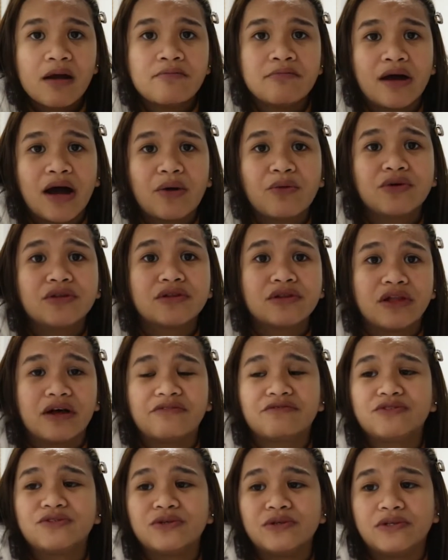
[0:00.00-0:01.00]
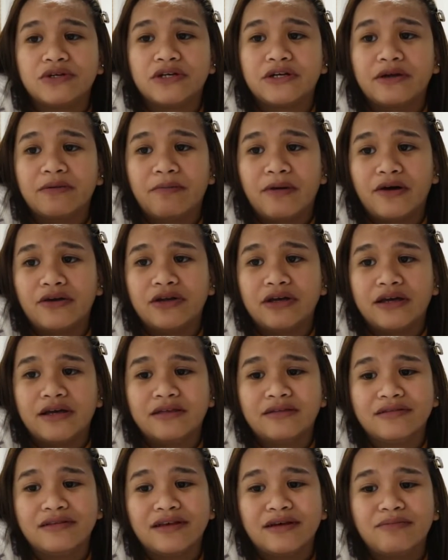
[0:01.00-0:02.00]
but I would love to learn about it
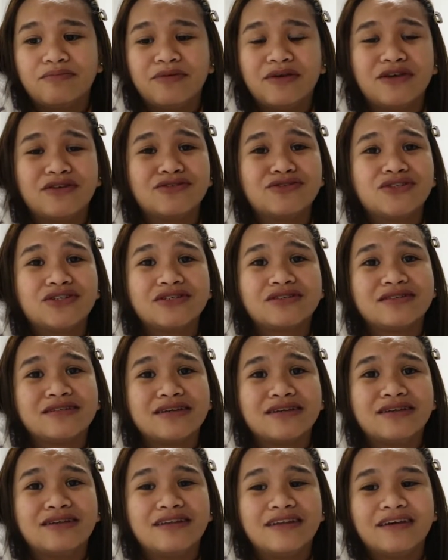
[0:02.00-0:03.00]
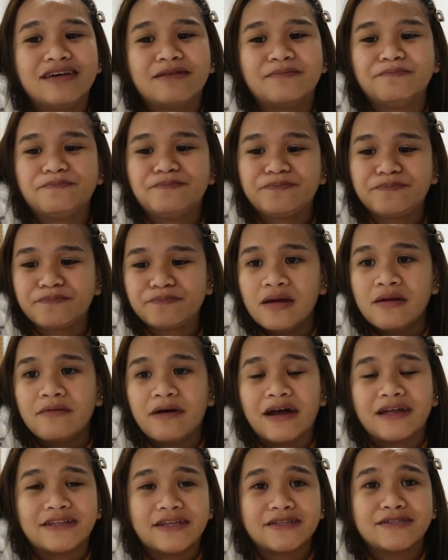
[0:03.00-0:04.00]
and like be interested in it.
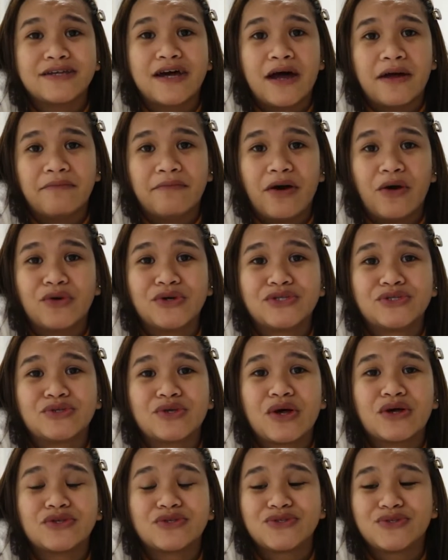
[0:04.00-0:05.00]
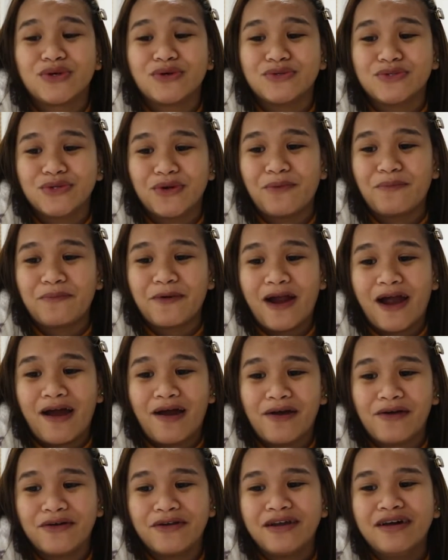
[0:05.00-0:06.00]
At that time, I was so
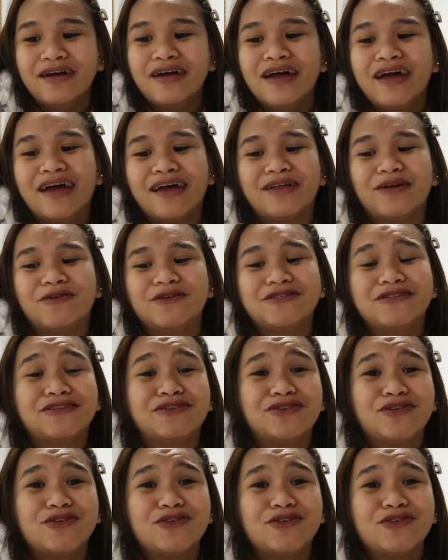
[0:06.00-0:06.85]
proud, and I was in